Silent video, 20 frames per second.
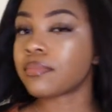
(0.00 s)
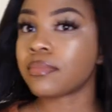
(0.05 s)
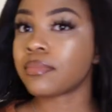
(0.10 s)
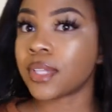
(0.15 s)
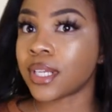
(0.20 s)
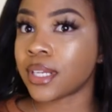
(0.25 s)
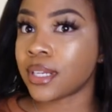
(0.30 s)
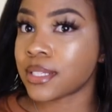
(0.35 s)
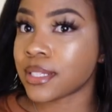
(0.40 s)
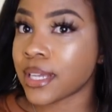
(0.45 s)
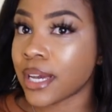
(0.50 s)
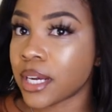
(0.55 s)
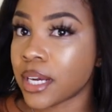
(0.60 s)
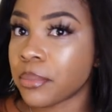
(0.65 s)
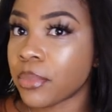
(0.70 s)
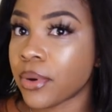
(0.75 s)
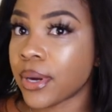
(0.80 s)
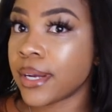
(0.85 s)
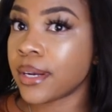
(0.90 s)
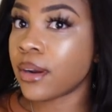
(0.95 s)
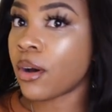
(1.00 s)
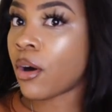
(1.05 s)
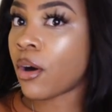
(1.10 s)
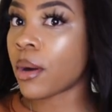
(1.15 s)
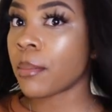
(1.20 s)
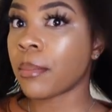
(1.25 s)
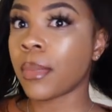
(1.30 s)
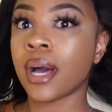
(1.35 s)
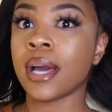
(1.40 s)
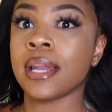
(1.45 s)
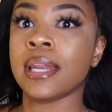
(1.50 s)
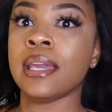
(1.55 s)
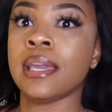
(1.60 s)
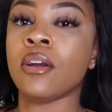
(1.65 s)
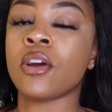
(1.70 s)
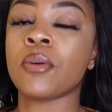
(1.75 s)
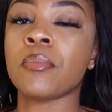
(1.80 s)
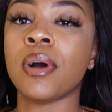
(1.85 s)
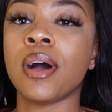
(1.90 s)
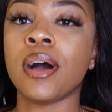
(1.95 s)
the designer brand Armani,
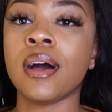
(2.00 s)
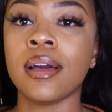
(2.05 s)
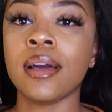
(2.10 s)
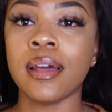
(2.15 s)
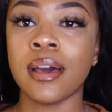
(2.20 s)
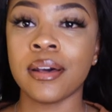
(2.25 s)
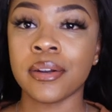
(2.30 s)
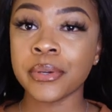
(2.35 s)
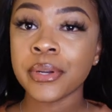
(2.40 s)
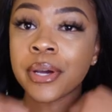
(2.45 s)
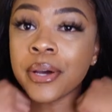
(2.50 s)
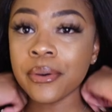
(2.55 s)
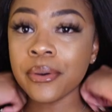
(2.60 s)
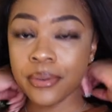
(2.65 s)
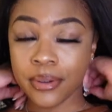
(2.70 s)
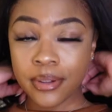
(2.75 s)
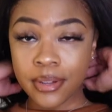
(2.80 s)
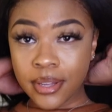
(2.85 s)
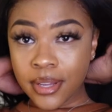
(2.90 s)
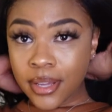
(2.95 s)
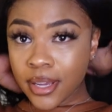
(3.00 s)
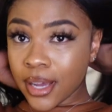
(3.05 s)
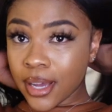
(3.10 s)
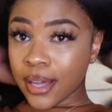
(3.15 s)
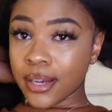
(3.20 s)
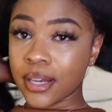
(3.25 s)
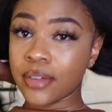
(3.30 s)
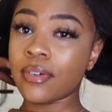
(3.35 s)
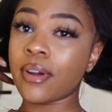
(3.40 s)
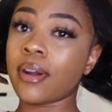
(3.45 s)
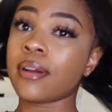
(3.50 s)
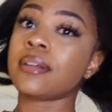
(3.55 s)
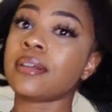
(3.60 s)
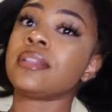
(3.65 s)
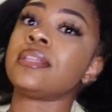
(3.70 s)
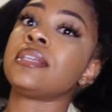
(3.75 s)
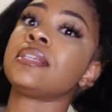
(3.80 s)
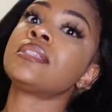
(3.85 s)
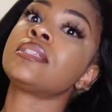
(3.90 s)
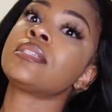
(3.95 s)
Armani, I don't know. I never heard of
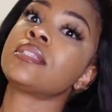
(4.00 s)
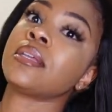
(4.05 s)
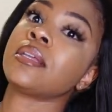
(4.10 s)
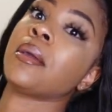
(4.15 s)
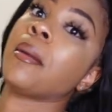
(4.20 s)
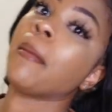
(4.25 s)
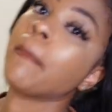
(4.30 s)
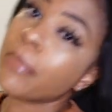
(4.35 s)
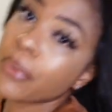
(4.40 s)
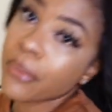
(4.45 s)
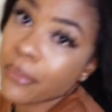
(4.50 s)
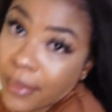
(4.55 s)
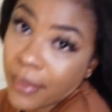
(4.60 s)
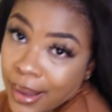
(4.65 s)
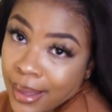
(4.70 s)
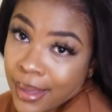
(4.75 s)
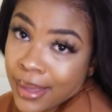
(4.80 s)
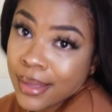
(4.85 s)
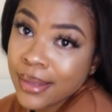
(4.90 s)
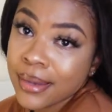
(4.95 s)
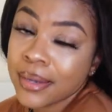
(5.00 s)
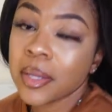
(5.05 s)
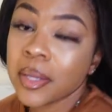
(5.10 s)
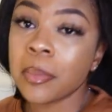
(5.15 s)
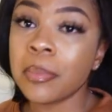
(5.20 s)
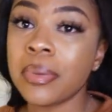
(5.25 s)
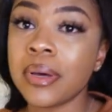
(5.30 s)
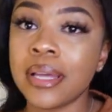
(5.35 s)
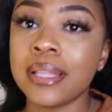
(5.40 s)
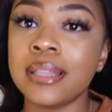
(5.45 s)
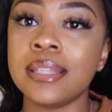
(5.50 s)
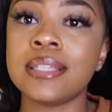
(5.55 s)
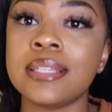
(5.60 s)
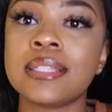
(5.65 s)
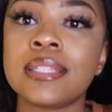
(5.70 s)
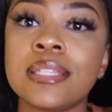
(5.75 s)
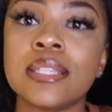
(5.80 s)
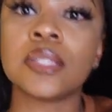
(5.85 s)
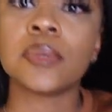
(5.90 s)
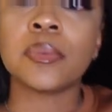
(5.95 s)
this brand, but
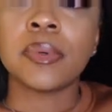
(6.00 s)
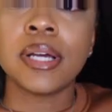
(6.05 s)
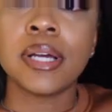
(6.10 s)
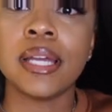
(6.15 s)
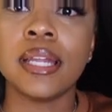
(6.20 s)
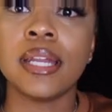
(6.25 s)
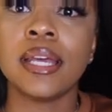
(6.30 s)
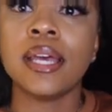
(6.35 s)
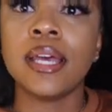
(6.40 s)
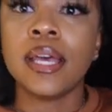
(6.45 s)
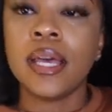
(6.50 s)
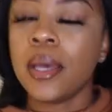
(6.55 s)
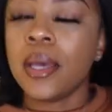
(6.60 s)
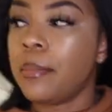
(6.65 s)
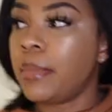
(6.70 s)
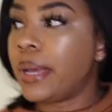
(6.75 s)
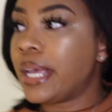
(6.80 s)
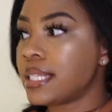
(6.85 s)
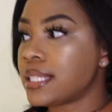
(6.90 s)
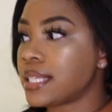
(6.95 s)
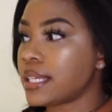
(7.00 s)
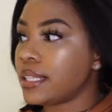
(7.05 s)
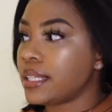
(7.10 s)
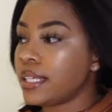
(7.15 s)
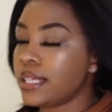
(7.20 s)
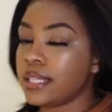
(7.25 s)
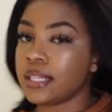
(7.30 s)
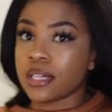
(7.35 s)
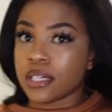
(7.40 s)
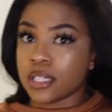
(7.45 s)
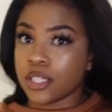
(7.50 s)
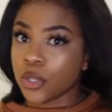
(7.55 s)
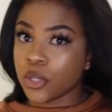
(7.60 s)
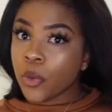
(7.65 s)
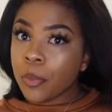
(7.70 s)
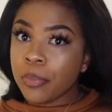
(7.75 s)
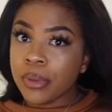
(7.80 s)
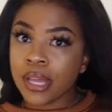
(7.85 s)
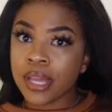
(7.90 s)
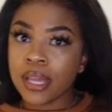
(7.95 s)
this is what basically they're
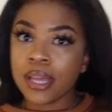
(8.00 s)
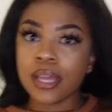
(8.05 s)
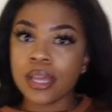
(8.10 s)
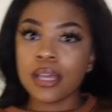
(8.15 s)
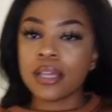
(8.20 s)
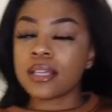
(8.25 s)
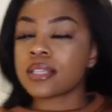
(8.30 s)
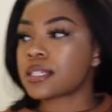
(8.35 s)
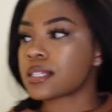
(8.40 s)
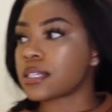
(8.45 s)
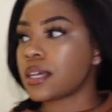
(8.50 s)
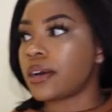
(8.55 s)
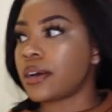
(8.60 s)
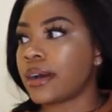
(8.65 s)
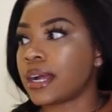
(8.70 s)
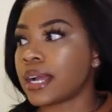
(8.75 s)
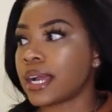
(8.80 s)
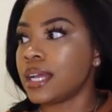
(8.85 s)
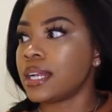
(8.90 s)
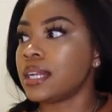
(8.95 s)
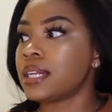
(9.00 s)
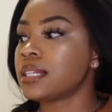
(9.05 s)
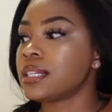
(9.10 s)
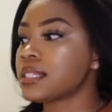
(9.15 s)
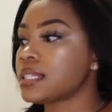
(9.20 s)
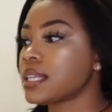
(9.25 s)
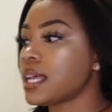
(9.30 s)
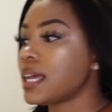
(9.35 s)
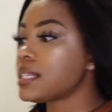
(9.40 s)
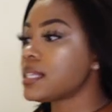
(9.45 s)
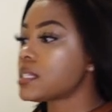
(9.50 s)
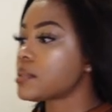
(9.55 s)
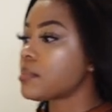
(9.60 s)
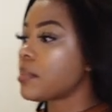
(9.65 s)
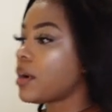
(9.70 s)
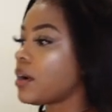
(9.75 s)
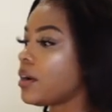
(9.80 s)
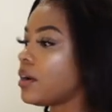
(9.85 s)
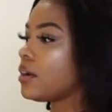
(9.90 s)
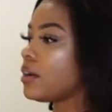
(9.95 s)
duping. So I got it in size
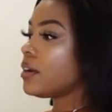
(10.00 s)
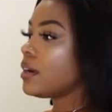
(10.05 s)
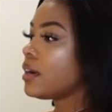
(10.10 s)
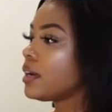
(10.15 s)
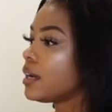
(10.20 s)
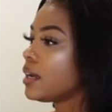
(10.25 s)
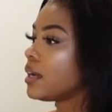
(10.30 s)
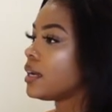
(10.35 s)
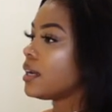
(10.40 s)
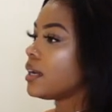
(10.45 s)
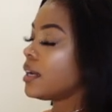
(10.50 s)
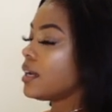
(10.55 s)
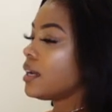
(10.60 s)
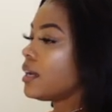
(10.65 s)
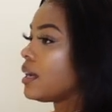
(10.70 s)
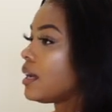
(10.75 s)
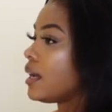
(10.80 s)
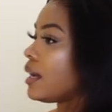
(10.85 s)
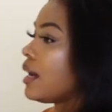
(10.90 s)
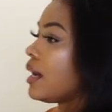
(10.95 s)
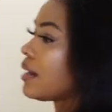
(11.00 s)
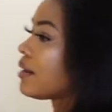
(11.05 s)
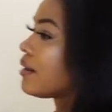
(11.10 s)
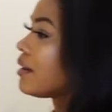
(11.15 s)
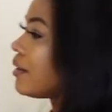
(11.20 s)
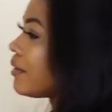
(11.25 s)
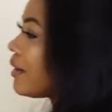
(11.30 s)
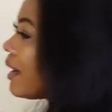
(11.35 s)
small. I don't know,